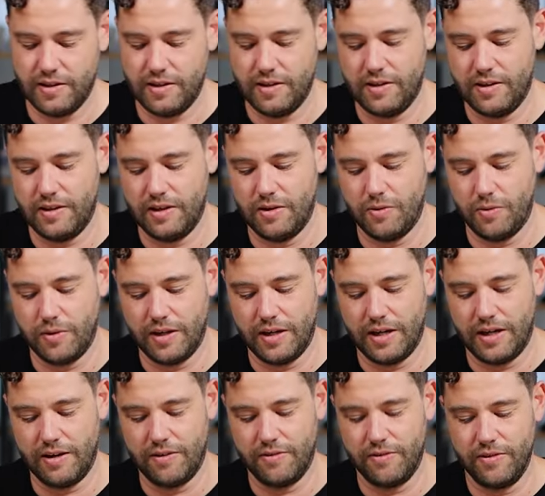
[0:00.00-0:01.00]
there we
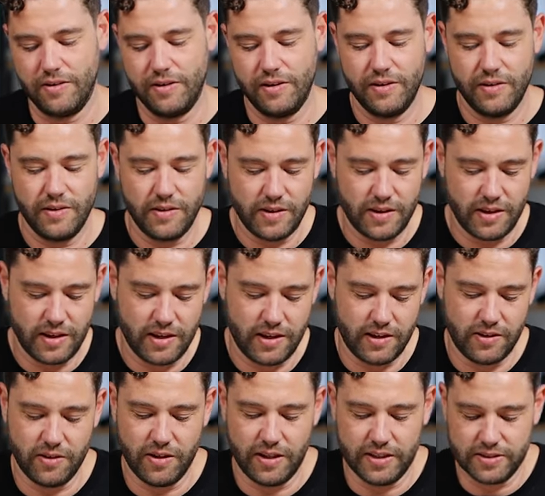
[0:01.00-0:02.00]
have a
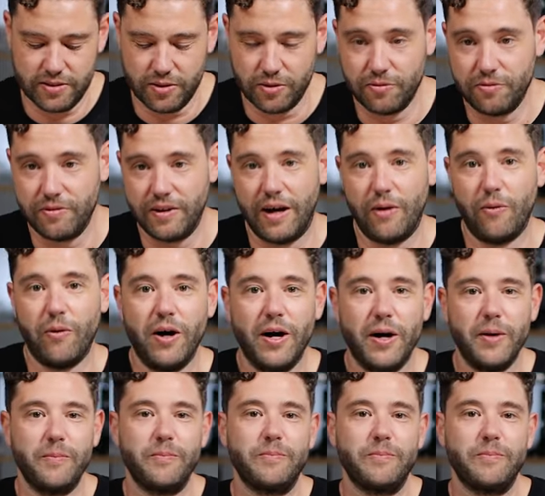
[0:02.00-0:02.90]
nice little flat white.